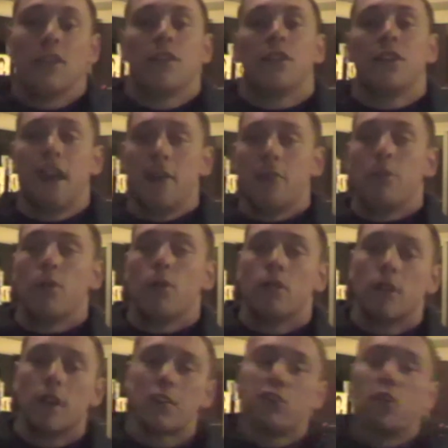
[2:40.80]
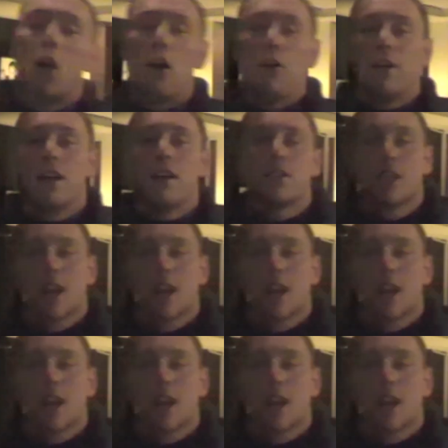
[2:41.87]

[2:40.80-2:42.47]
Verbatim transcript: the tempo. It's not a race,